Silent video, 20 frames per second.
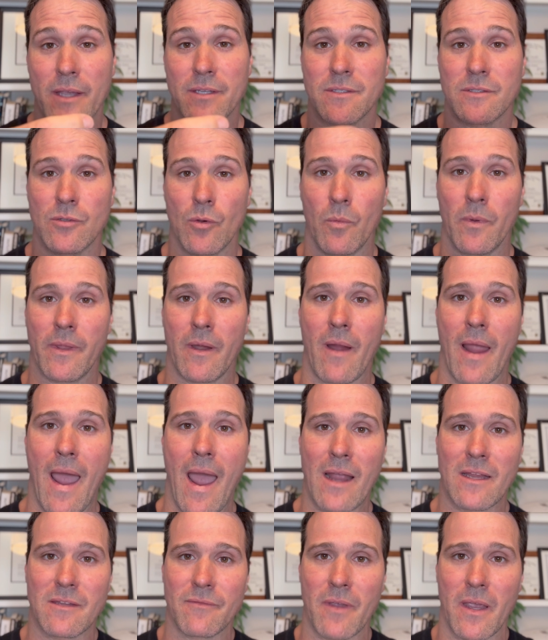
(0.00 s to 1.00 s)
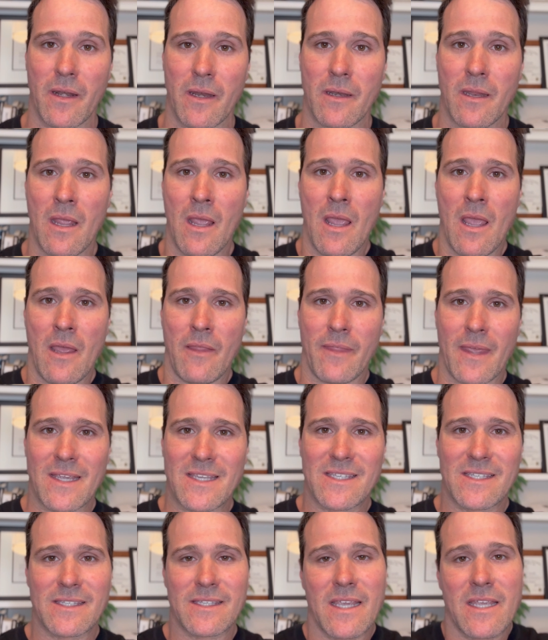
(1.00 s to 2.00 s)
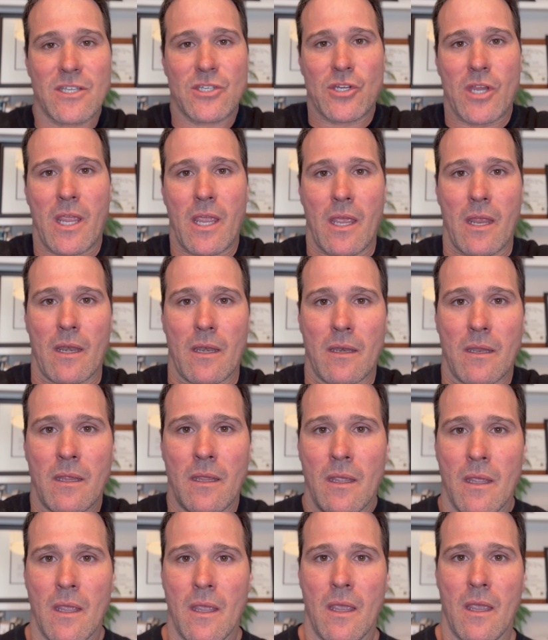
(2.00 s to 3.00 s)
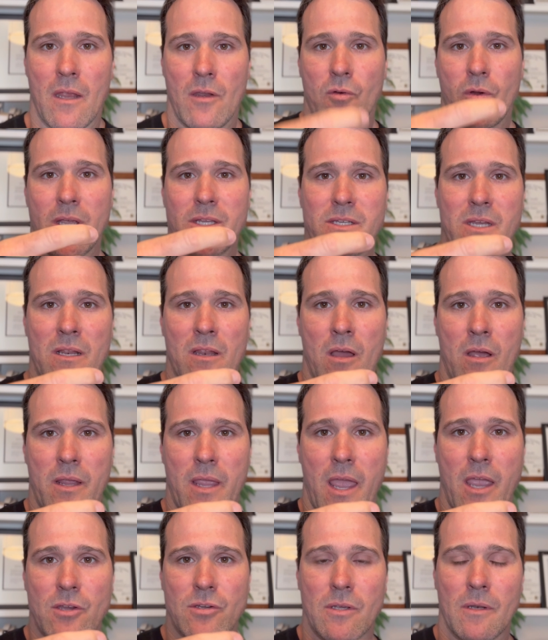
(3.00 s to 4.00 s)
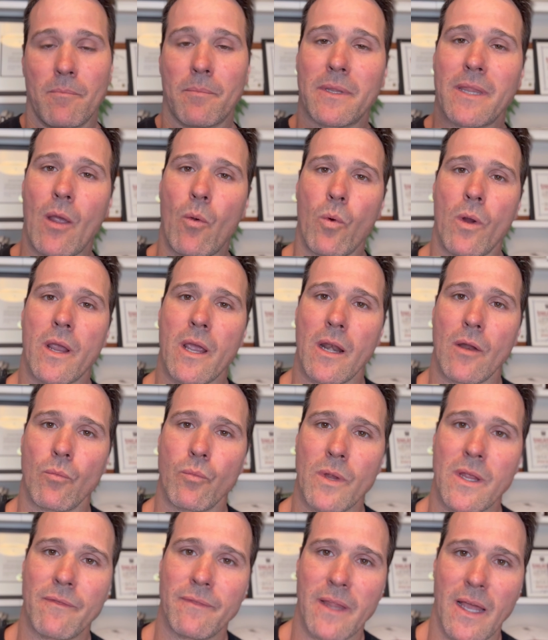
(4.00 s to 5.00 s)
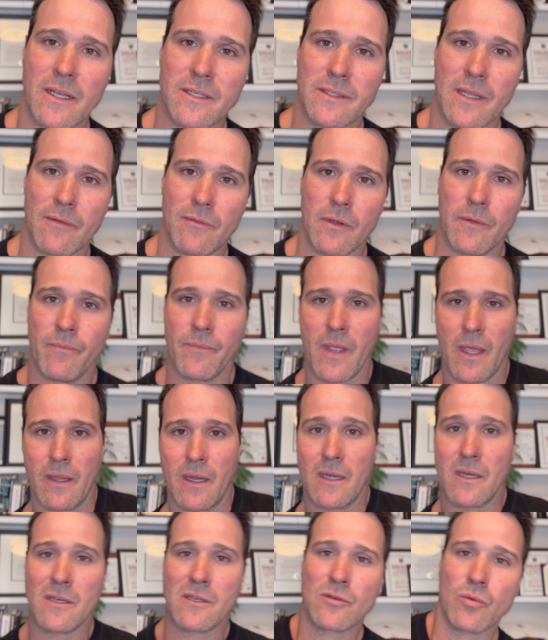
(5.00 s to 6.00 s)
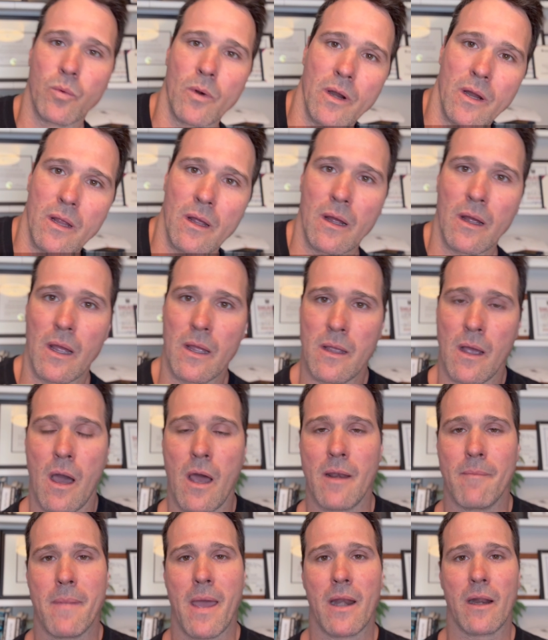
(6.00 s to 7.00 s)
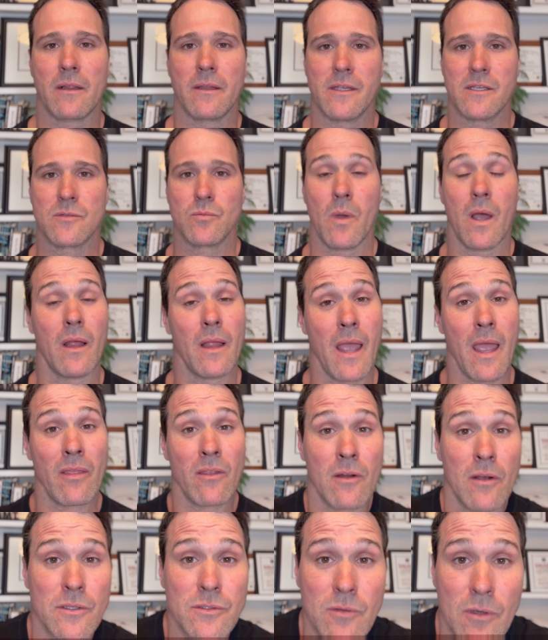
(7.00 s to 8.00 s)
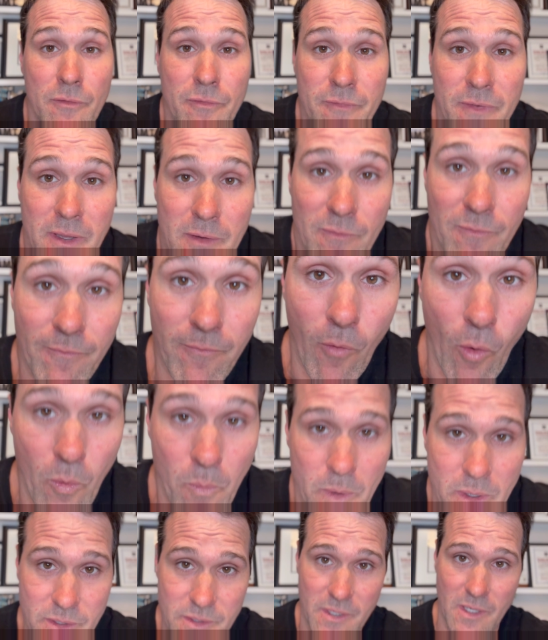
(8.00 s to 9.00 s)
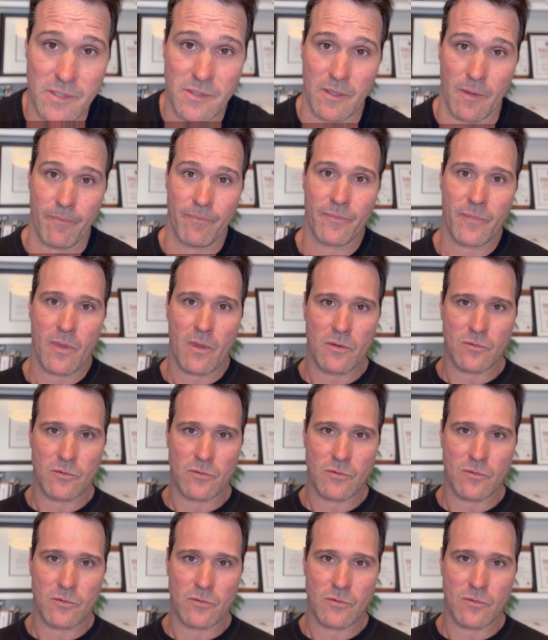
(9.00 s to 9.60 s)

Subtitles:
So when they're activated, they cinch in and creates elongation, but they work at a reflex level, and they need to work automatically as well. And they're also a feed forward system.